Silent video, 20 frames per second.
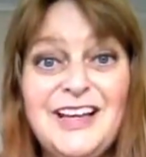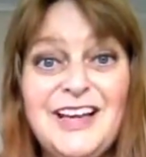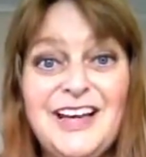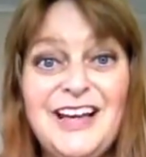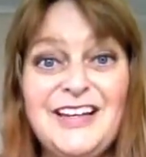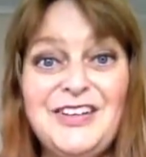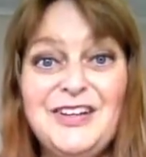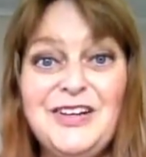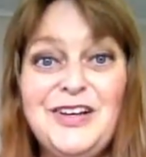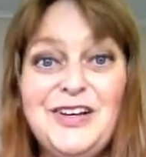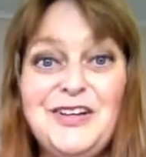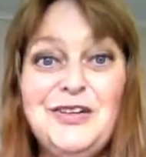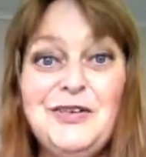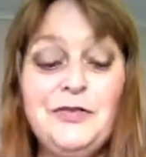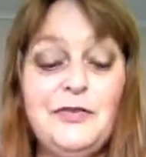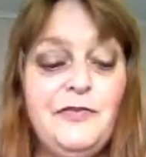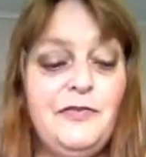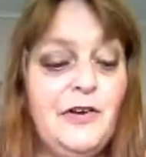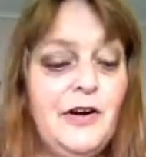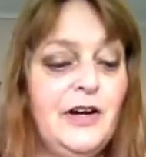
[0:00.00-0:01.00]
and
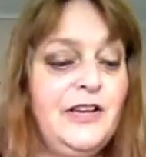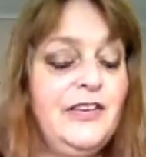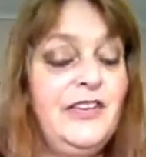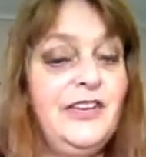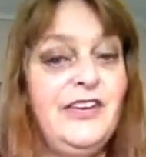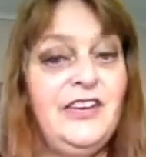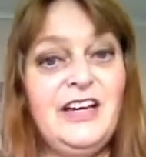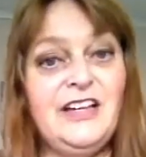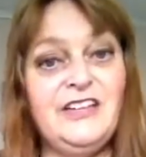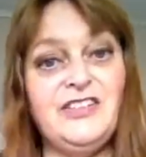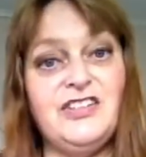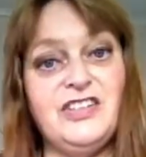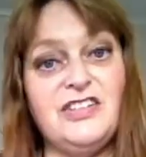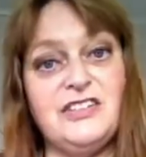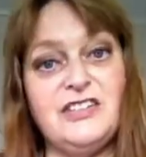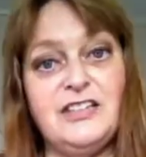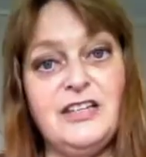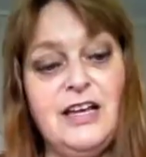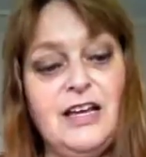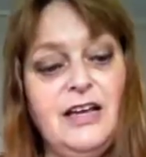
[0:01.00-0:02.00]
you'll find that
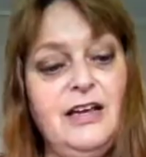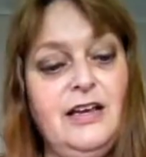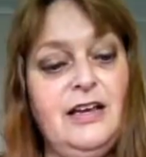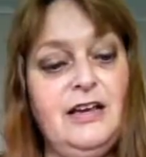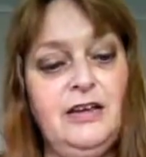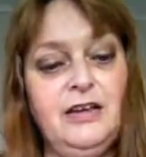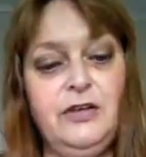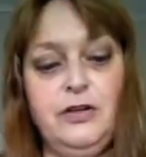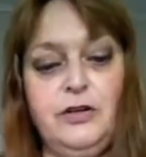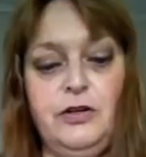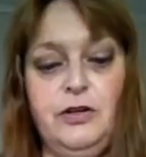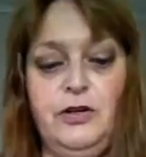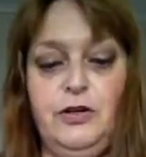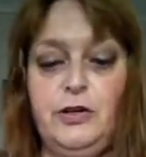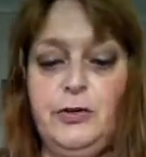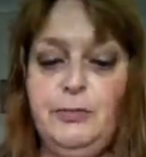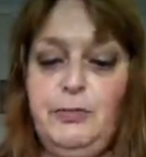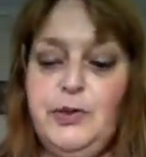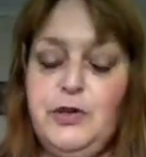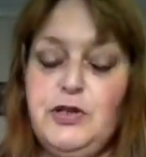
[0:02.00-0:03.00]
just, you
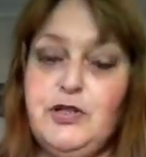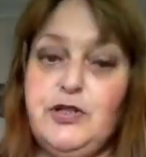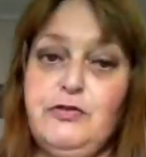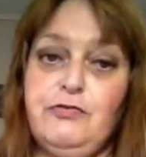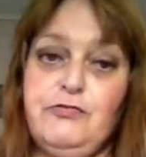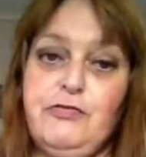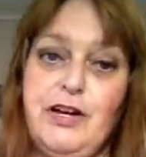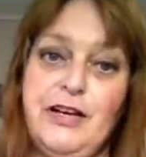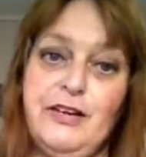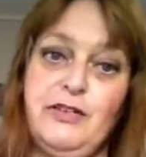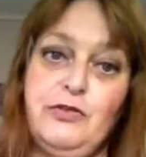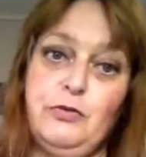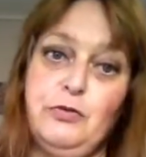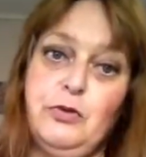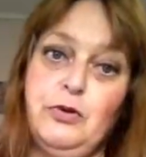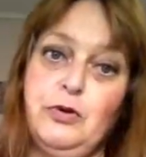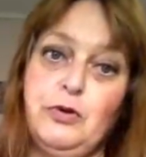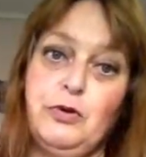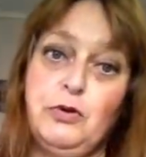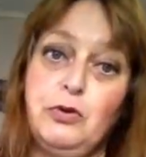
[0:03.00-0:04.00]
can push it round
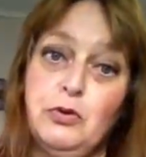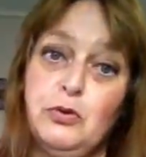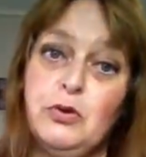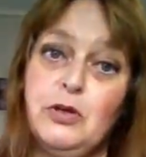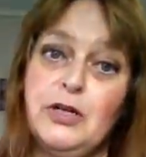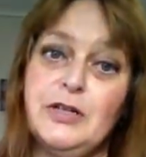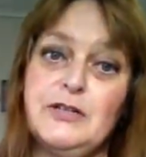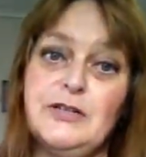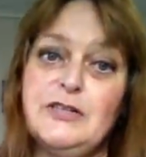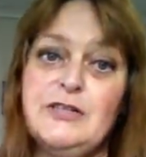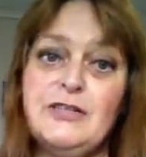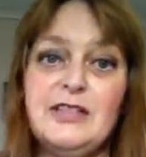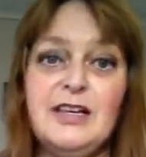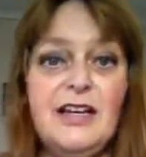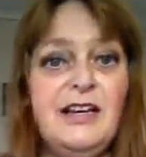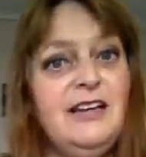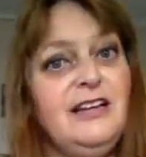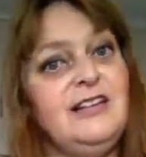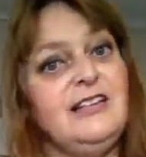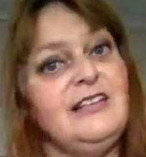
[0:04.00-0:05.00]
all the corners,
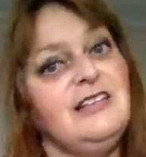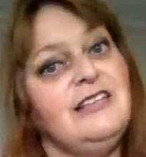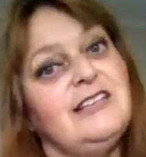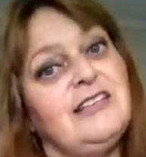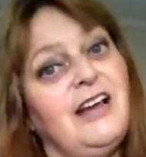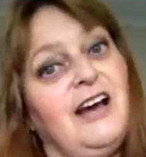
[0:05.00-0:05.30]
and